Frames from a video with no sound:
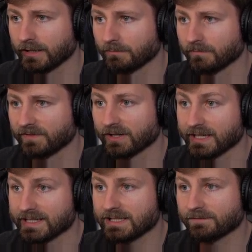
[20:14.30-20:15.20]
very
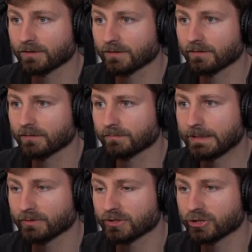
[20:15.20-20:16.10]
easy for
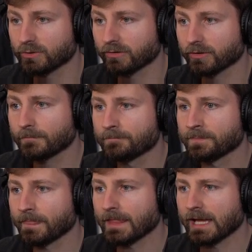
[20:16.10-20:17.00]
people to chew through.
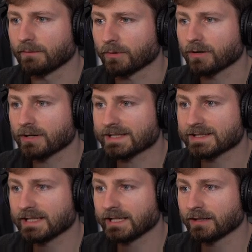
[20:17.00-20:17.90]
And we're already
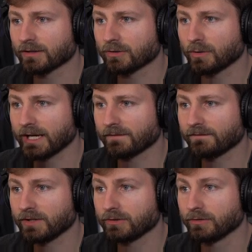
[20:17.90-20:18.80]
seeing quite a
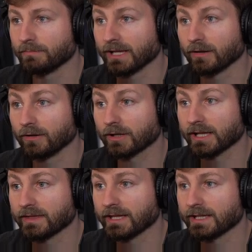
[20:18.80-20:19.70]
few, but look
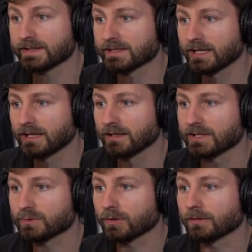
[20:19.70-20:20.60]
at this. This
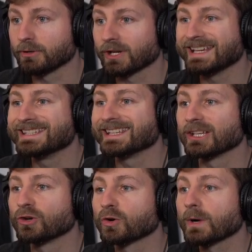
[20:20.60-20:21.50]
order book is
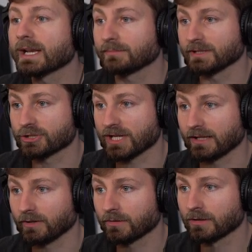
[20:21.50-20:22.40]
incredibly
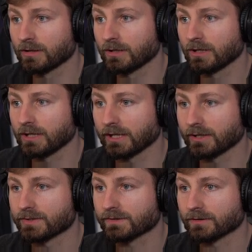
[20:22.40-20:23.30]
shallow. It
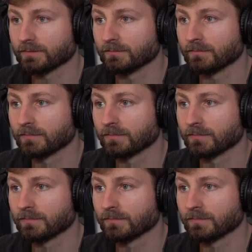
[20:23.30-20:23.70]
goes from...